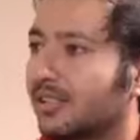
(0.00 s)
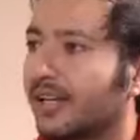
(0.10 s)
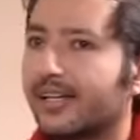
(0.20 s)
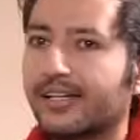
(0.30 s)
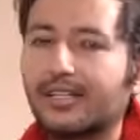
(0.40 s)

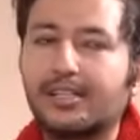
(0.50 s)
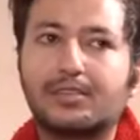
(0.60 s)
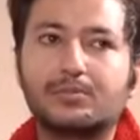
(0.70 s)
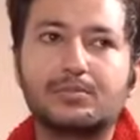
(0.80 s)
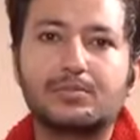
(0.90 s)
Country. Yeah, yeah,
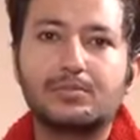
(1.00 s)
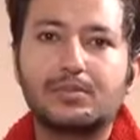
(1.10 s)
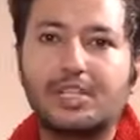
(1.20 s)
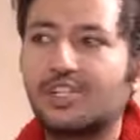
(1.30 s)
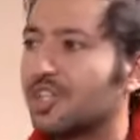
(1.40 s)
yeah.
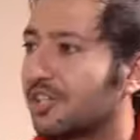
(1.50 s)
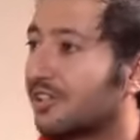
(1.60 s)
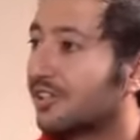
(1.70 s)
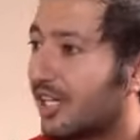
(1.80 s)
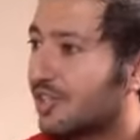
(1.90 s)

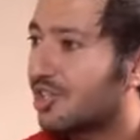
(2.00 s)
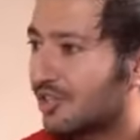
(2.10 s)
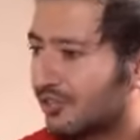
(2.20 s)
Tashan. Dash, Tashan.